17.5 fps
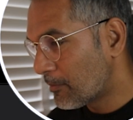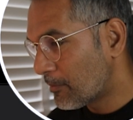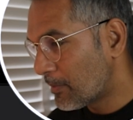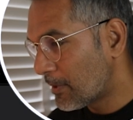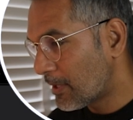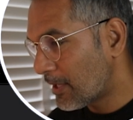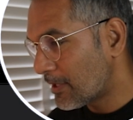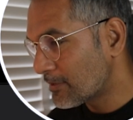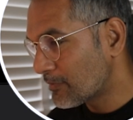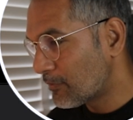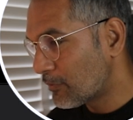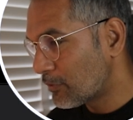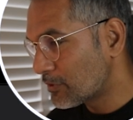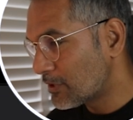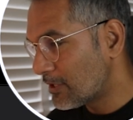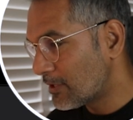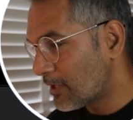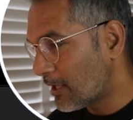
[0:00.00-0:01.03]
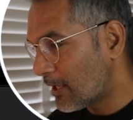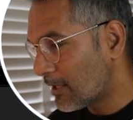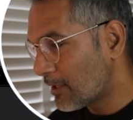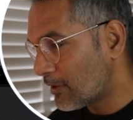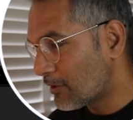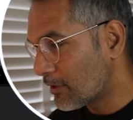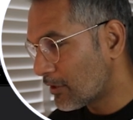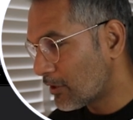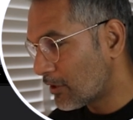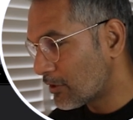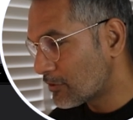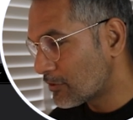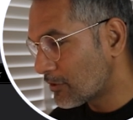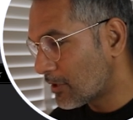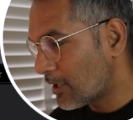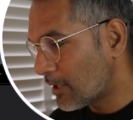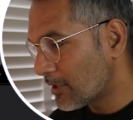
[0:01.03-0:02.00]
Plus 49 on the
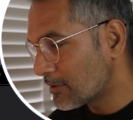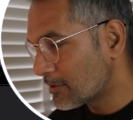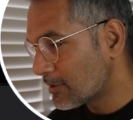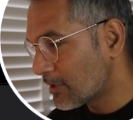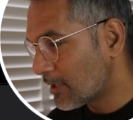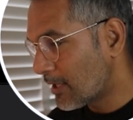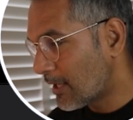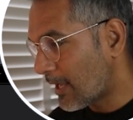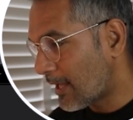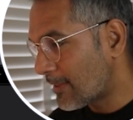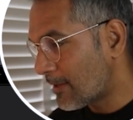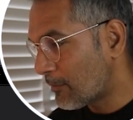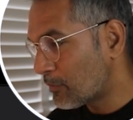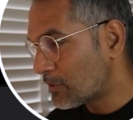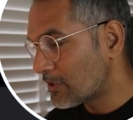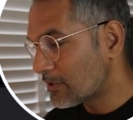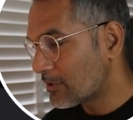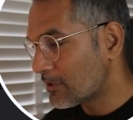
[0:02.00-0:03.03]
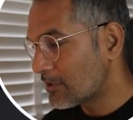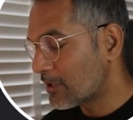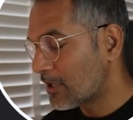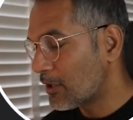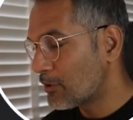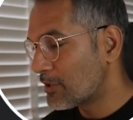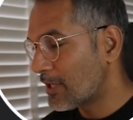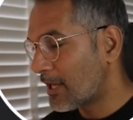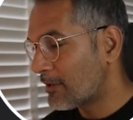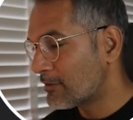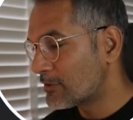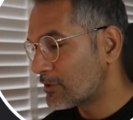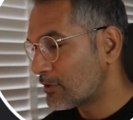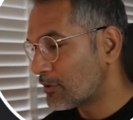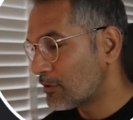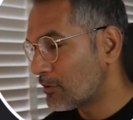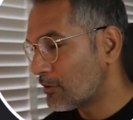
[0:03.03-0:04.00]
contrast, and then we're just going to go down
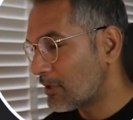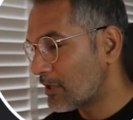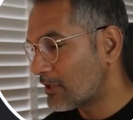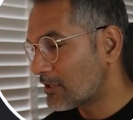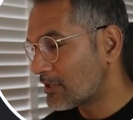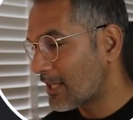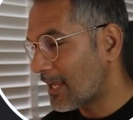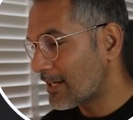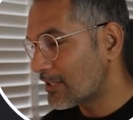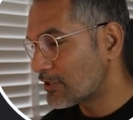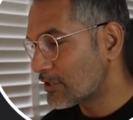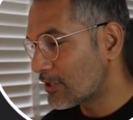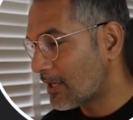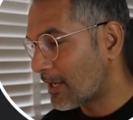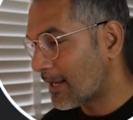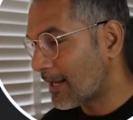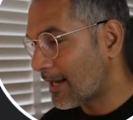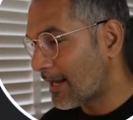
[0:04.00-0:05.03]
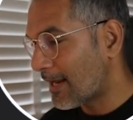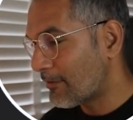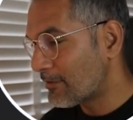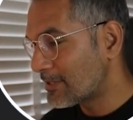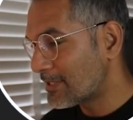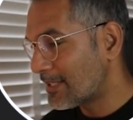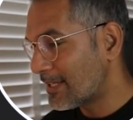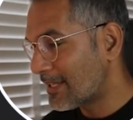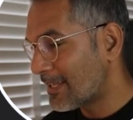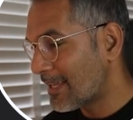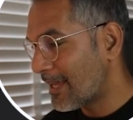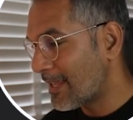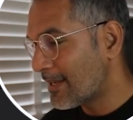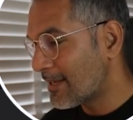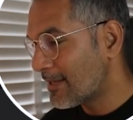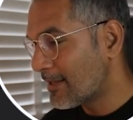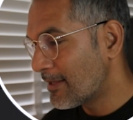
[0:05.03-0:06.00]
to the texture and clarity
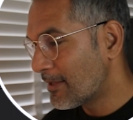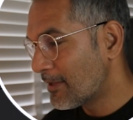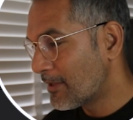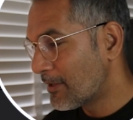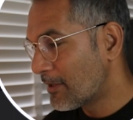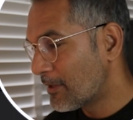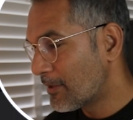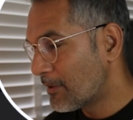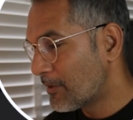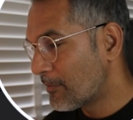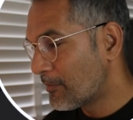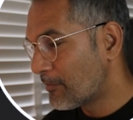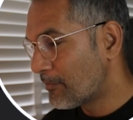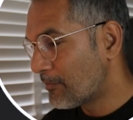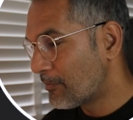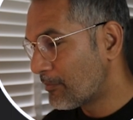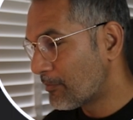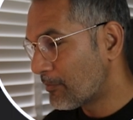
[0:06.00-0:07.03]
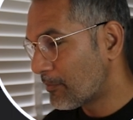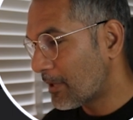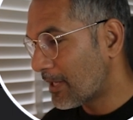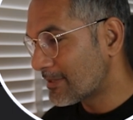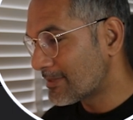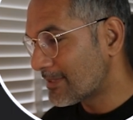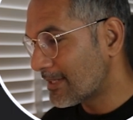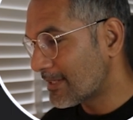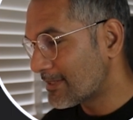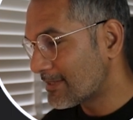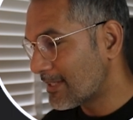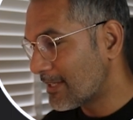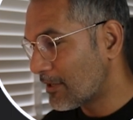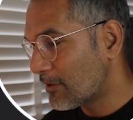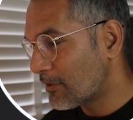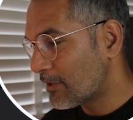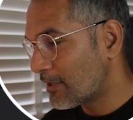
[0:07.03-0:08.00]
again. Plus
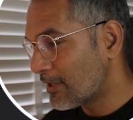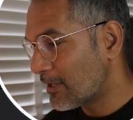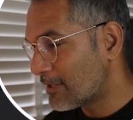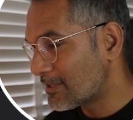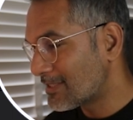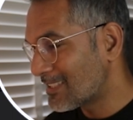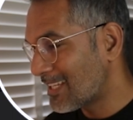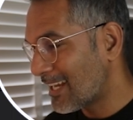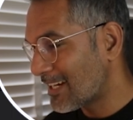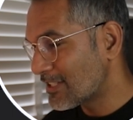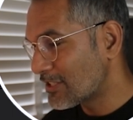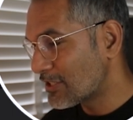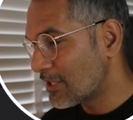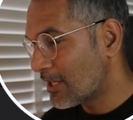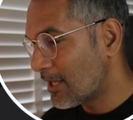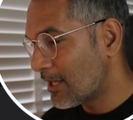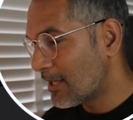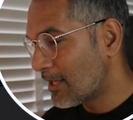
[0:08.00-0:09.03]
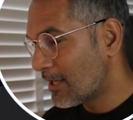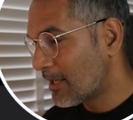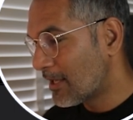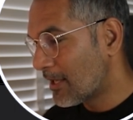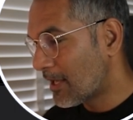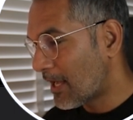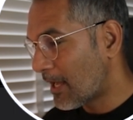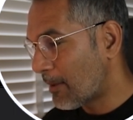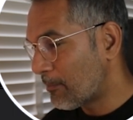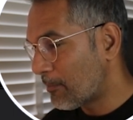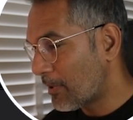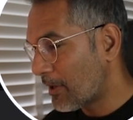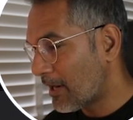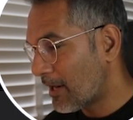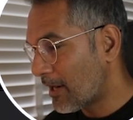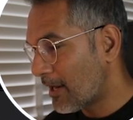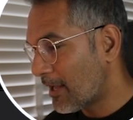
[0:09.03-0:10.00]
60 on the texture, and
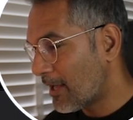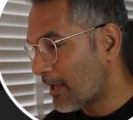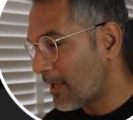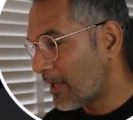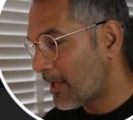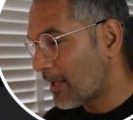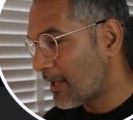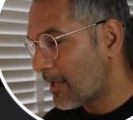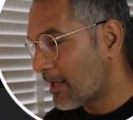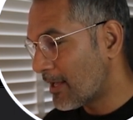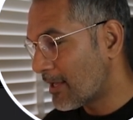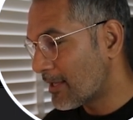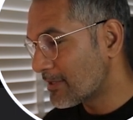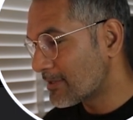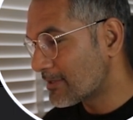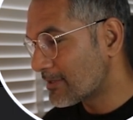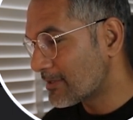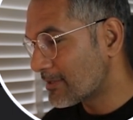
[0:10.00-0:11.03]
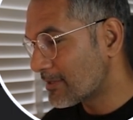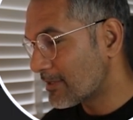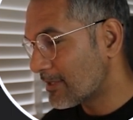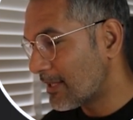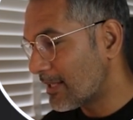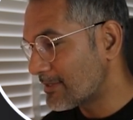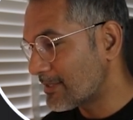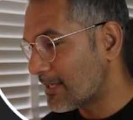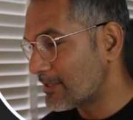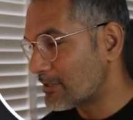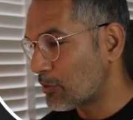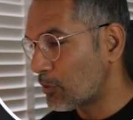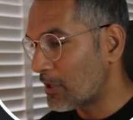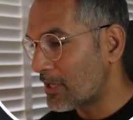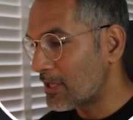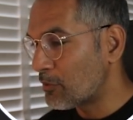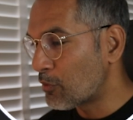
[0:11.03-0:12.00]
plus, let's say
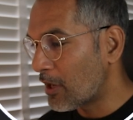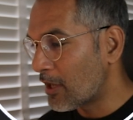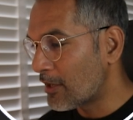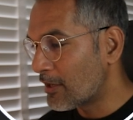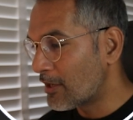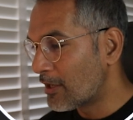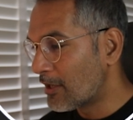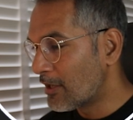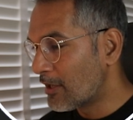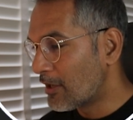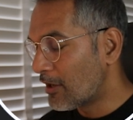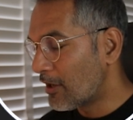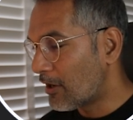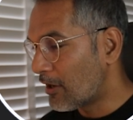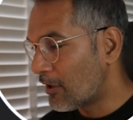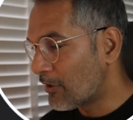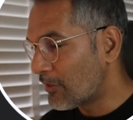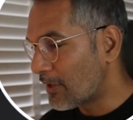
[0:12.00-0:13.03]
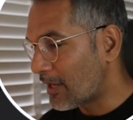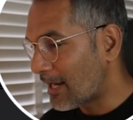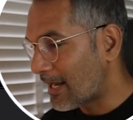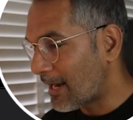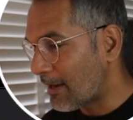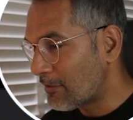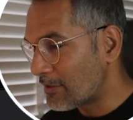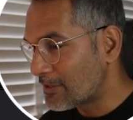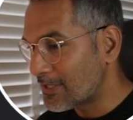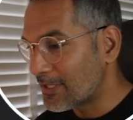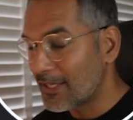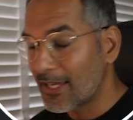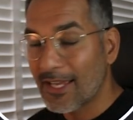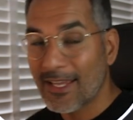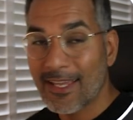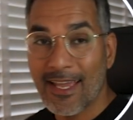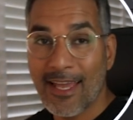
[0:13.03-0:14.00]
21 on the clarity.
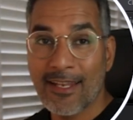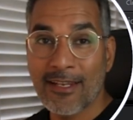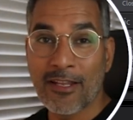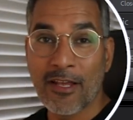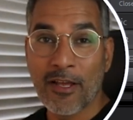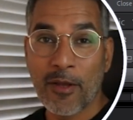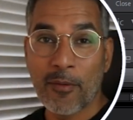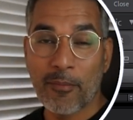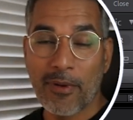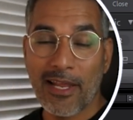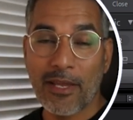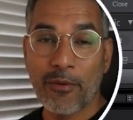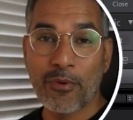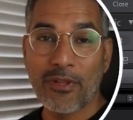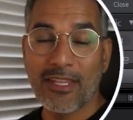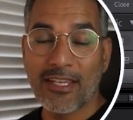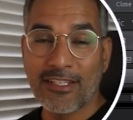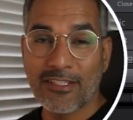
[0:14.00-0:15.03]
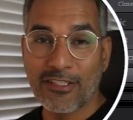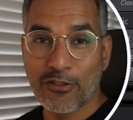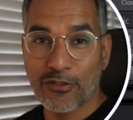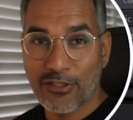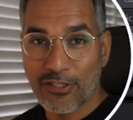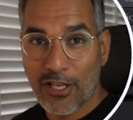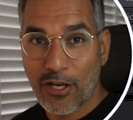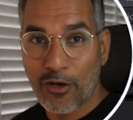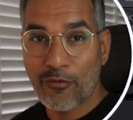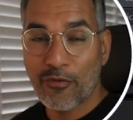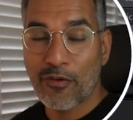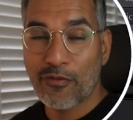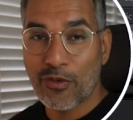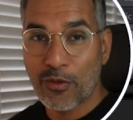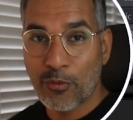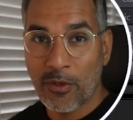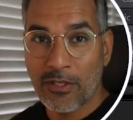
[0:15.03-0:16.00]
Again, play with these yourself
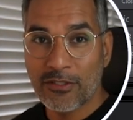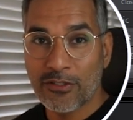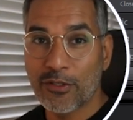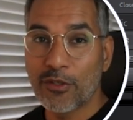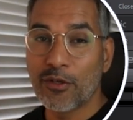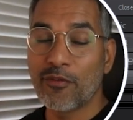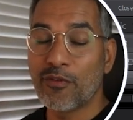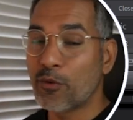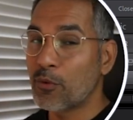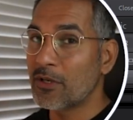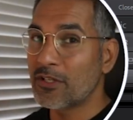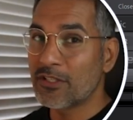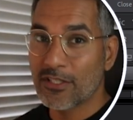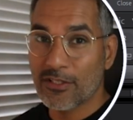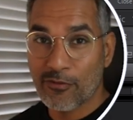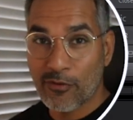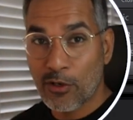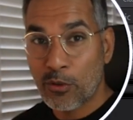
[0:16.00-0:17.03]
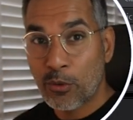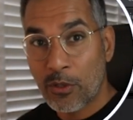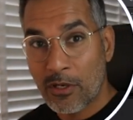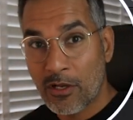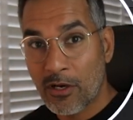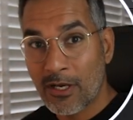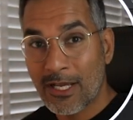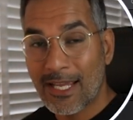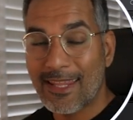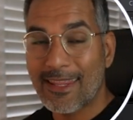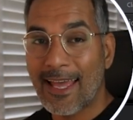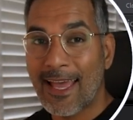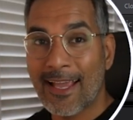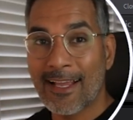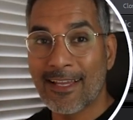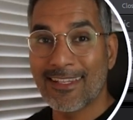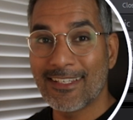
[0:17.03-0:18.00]
if you want to. If you want to just follow along, get the
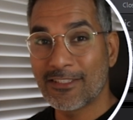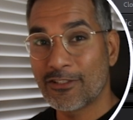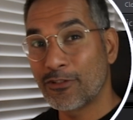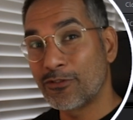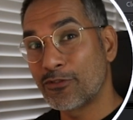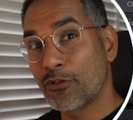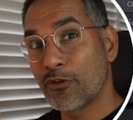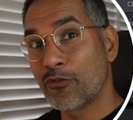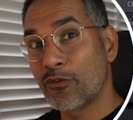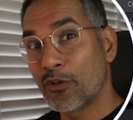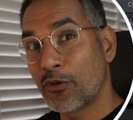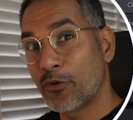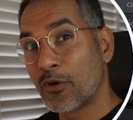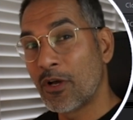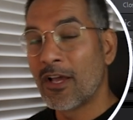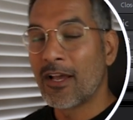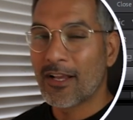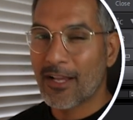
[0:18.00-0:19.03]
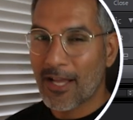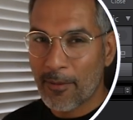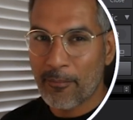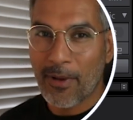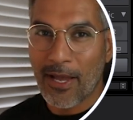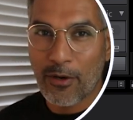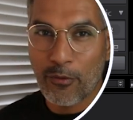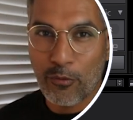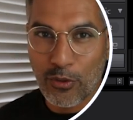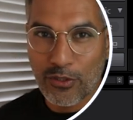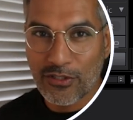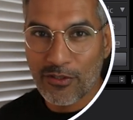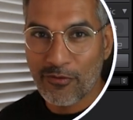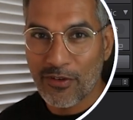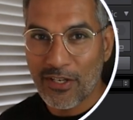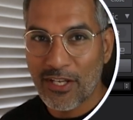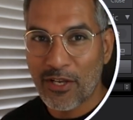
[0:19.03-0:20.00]
hang of this tutorial, come back, watch
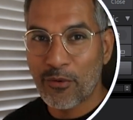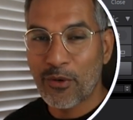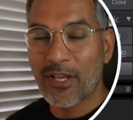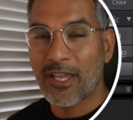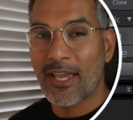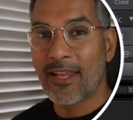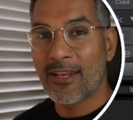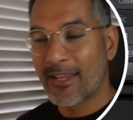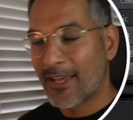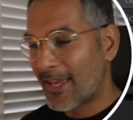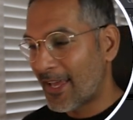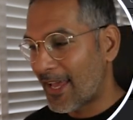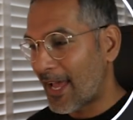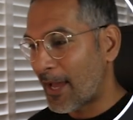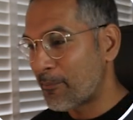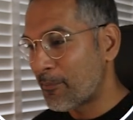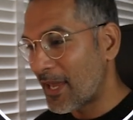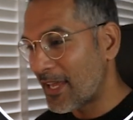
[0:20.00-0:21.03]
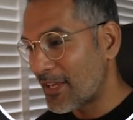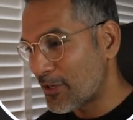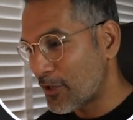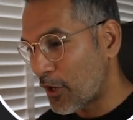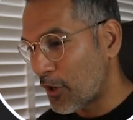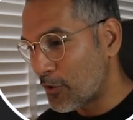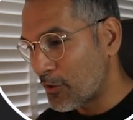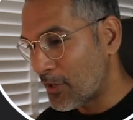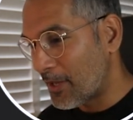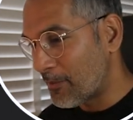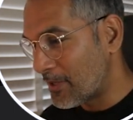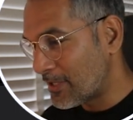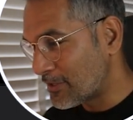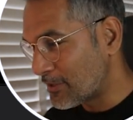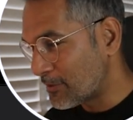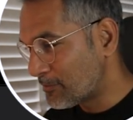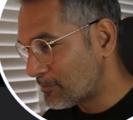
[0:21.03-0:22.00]
the video again, and make your own
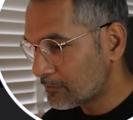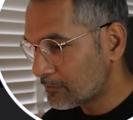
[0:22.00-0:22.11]
image.